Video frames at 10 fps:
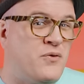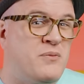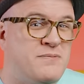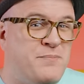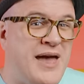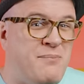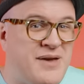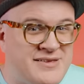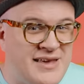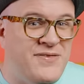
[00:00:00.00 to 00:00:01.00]
from his
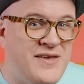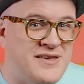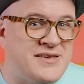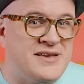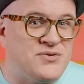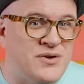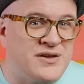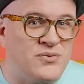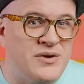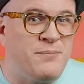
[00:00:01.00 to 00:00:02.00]
bandmates in the
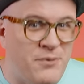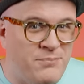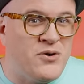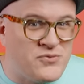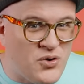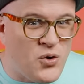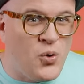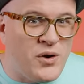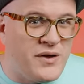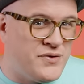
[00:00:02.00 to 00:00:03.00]
Eccentrics when he proposed
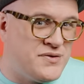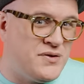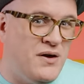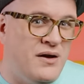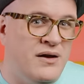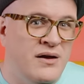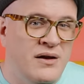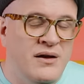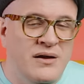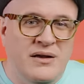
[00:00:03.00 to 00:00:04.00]
recording the song
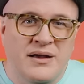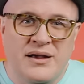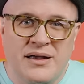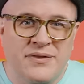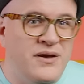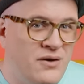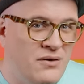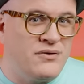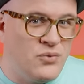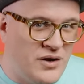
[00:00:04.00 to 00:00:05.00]
uh, In the
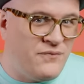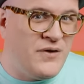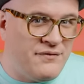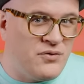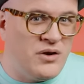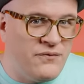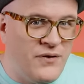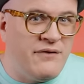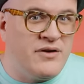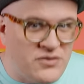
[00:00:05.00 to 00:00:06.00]
Year twenty-five
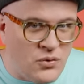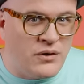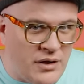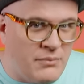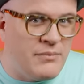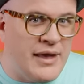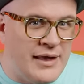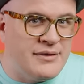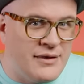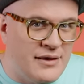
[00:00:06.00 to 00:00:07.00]
twenty-five, Exordium
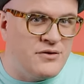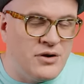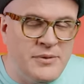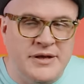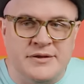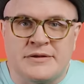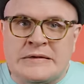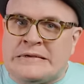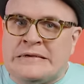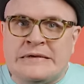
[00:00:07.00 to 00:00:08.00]
and uh, Terminus.
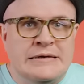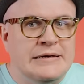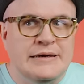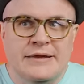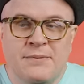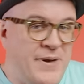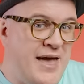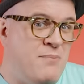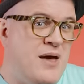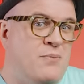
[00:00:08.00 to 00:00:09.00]
The
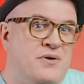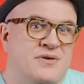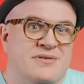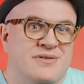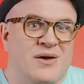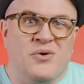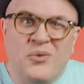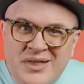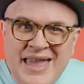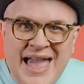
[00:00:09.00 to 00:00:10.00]
band members, they were
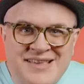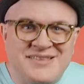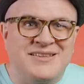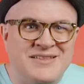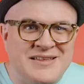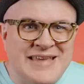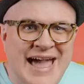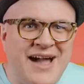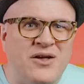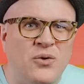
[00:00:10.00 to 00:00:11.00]
really hesitant to
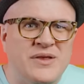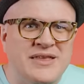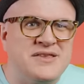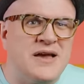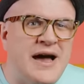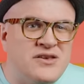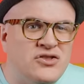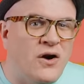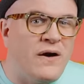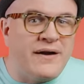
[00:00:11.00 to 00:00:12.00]
tackle what they saw as a
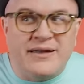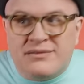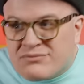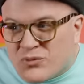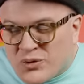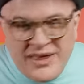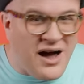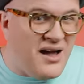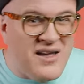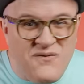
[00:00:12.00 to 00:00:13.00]
dark and really
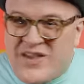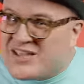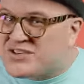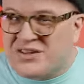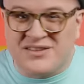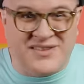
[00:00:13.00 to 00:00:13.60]
unconventional